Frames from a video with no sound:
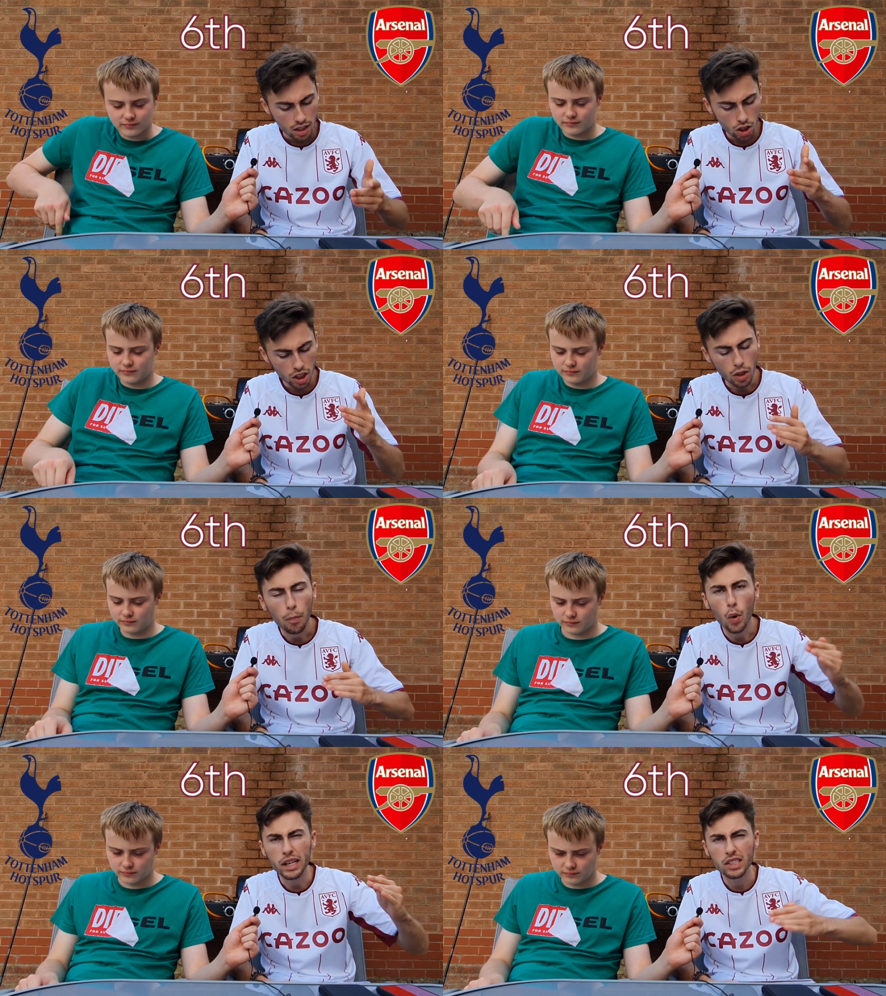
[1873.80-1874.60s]
Speaker 1: the
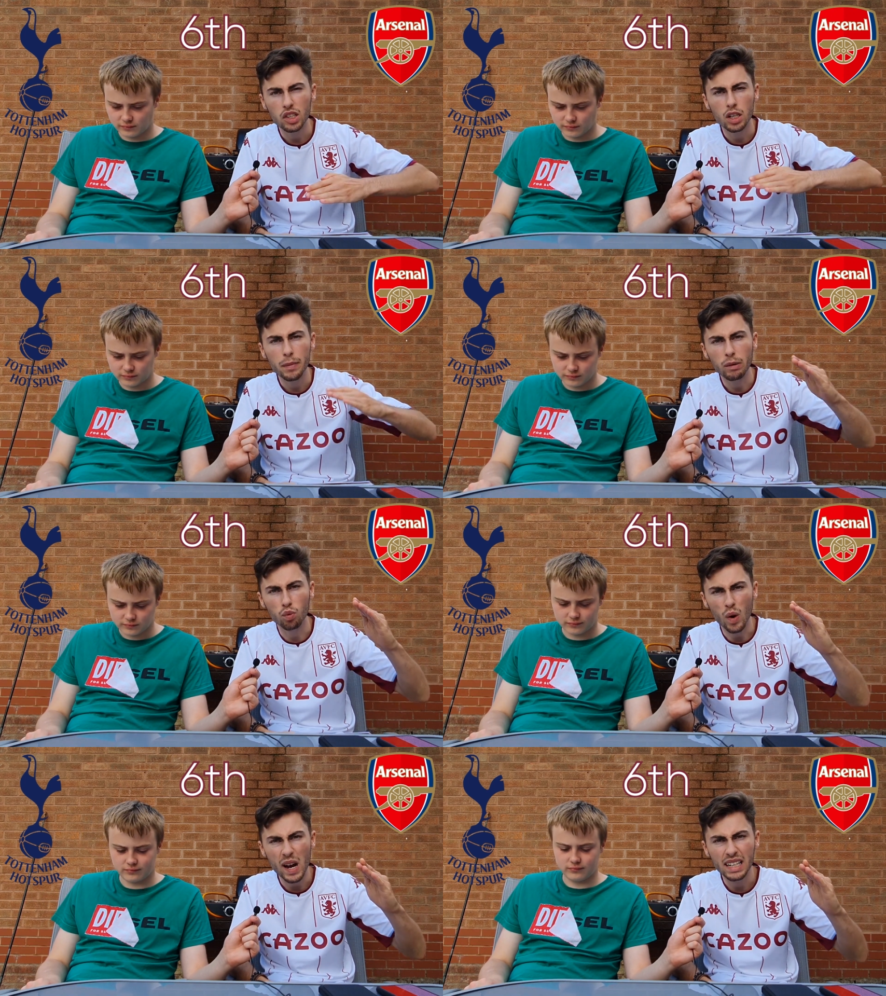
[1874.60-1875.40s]
points are going to be
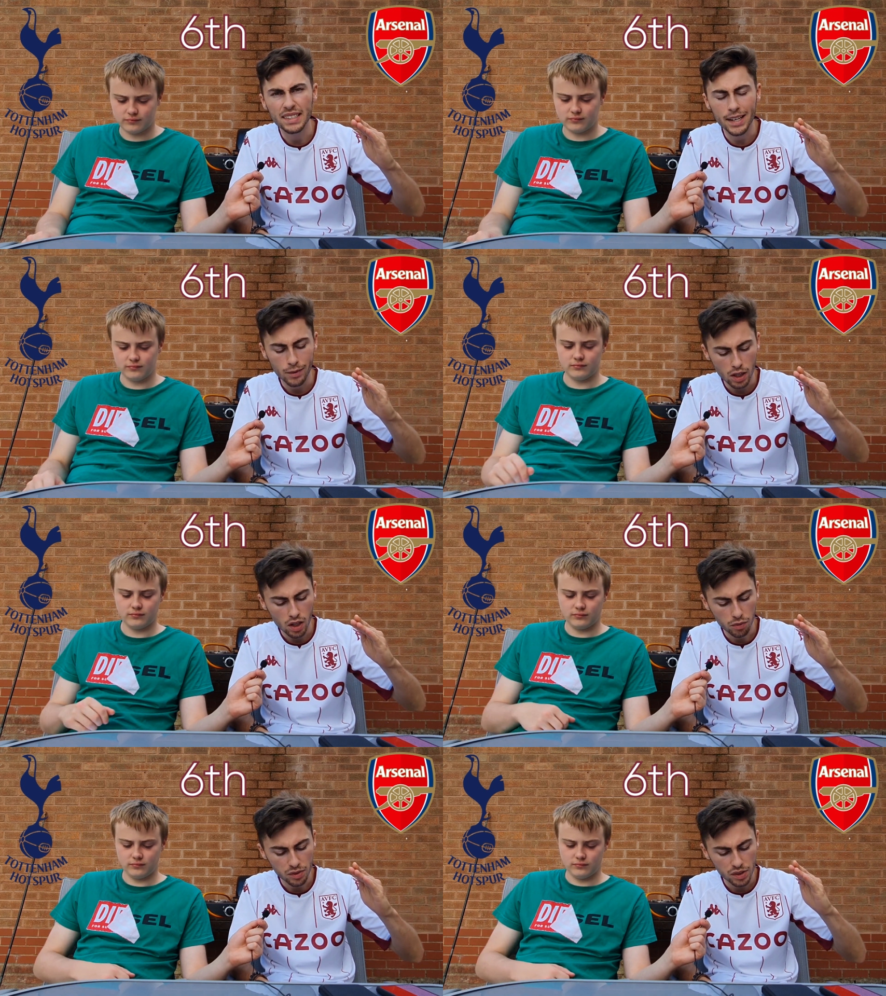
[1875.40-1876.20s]
really similar.
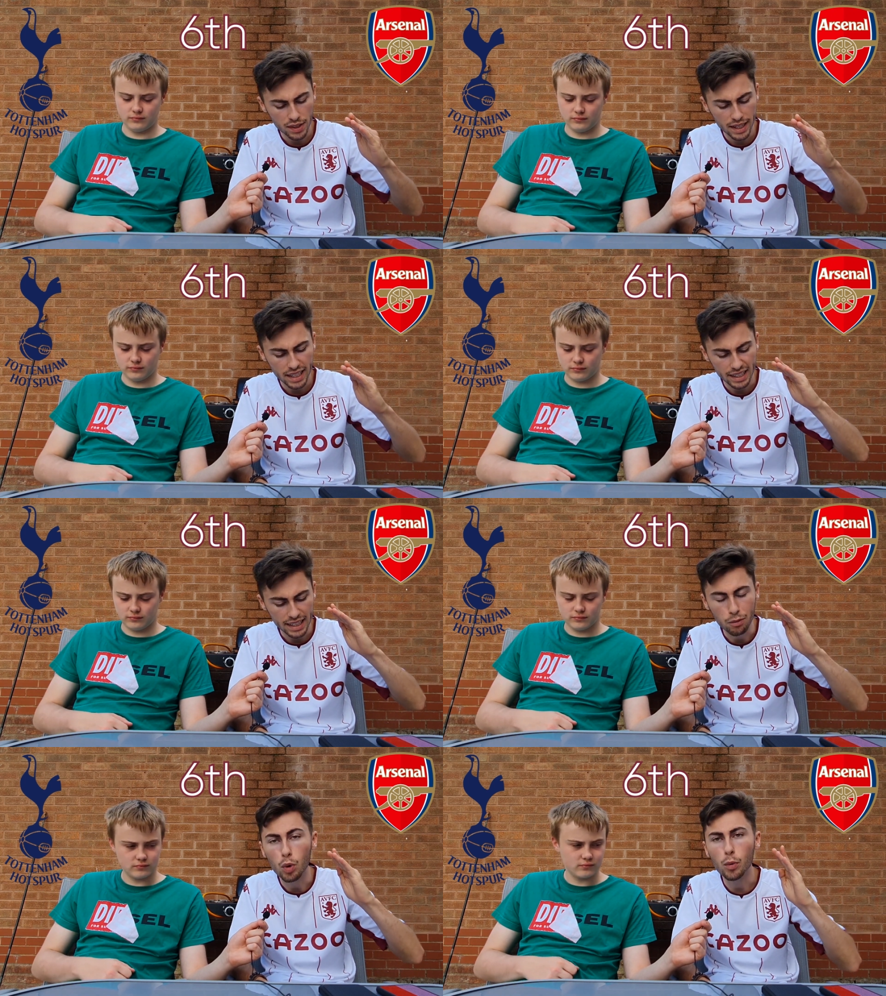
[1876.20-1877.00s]
Obviously,
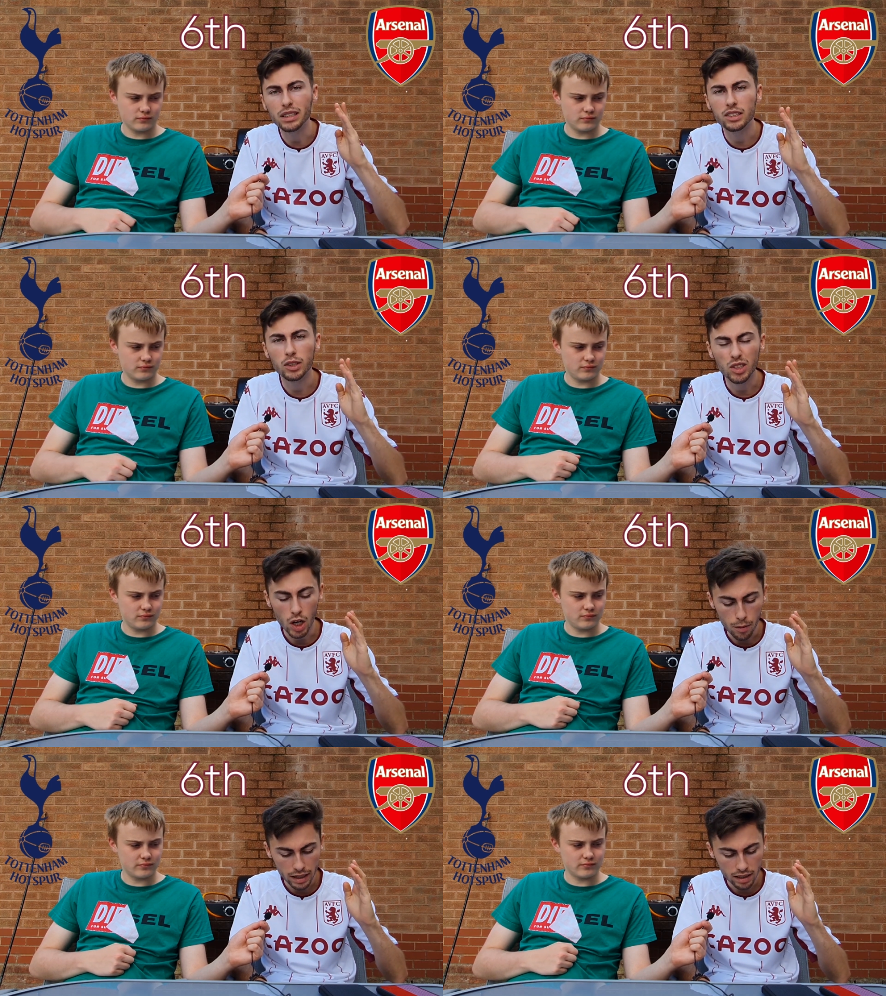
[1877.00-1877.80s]
it will be
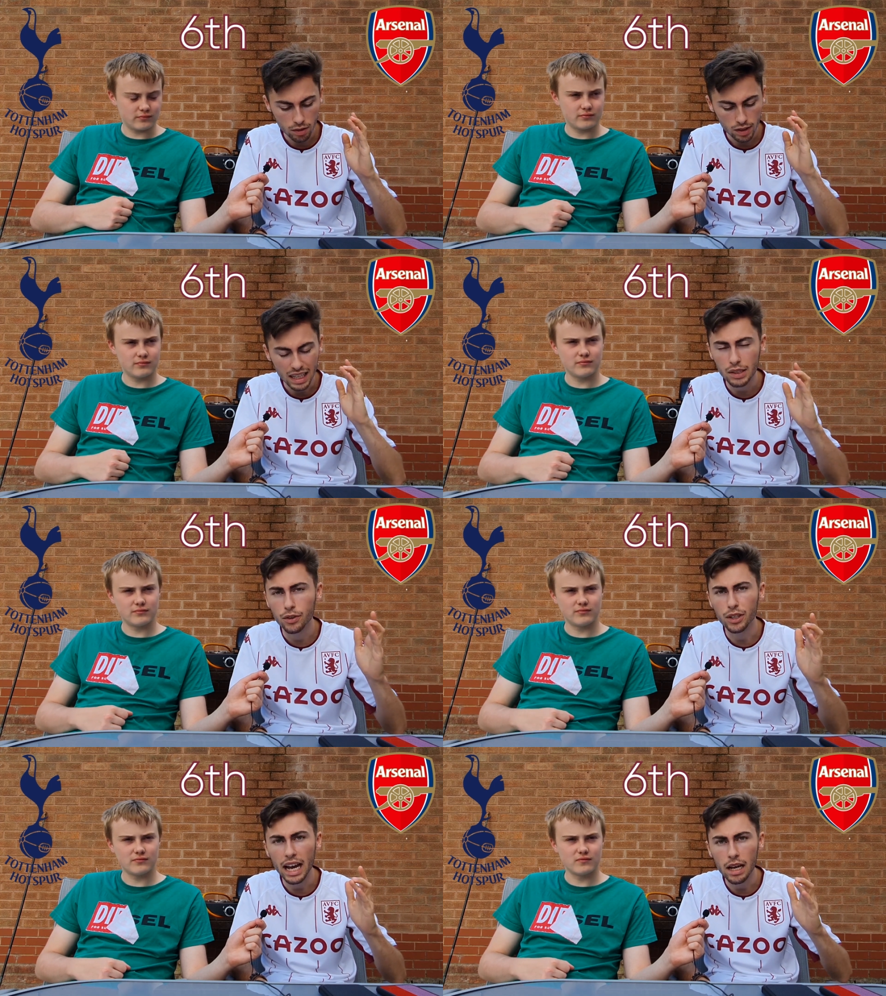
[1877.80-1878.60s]
determined the last
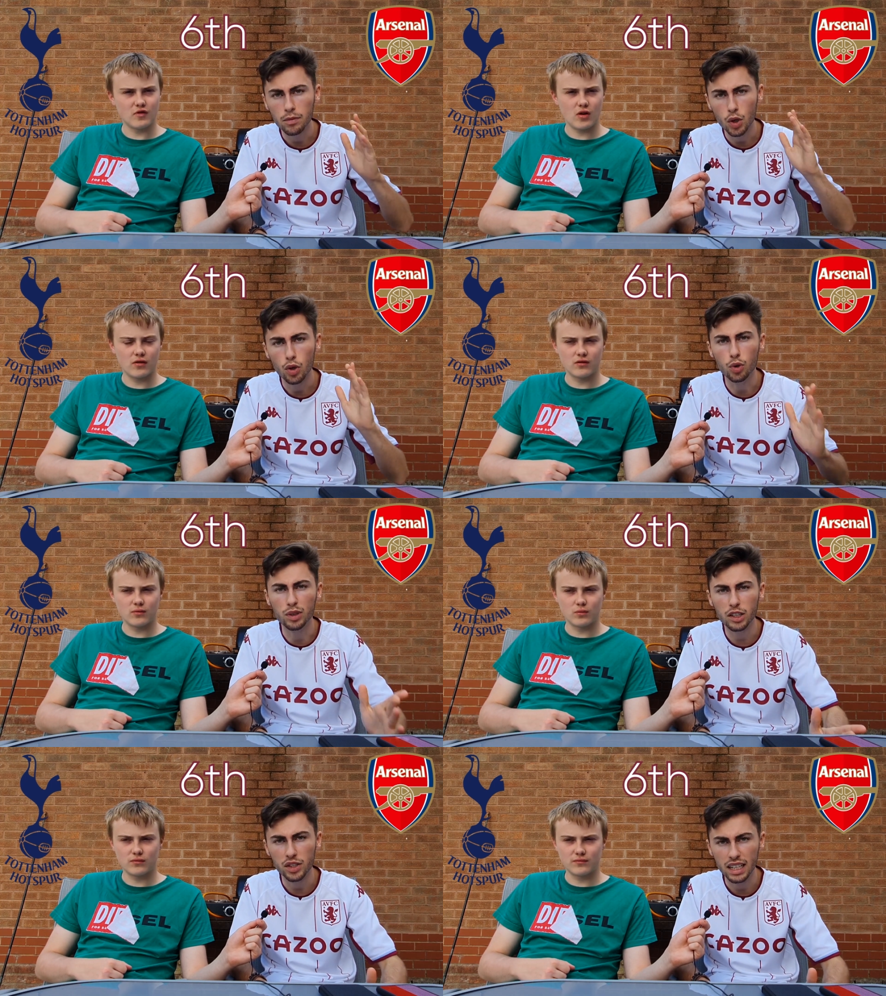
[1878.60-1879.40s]
few games who's
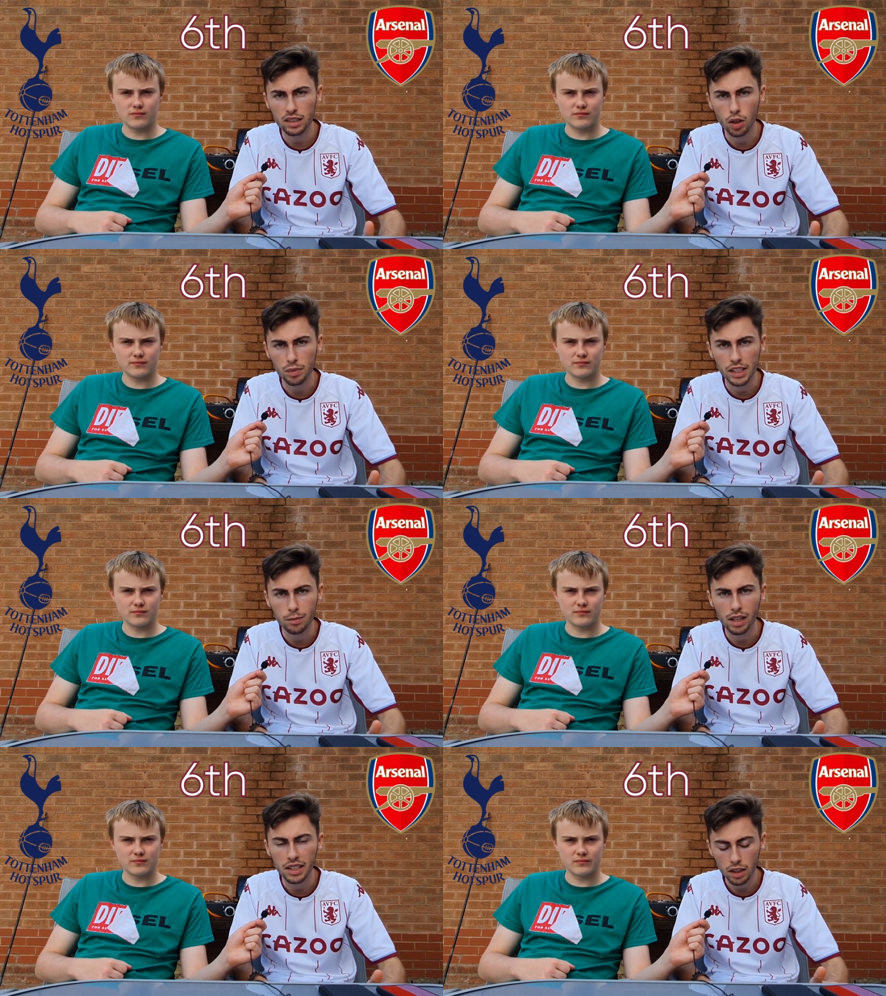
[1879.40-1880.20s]
actually in that top 6 place.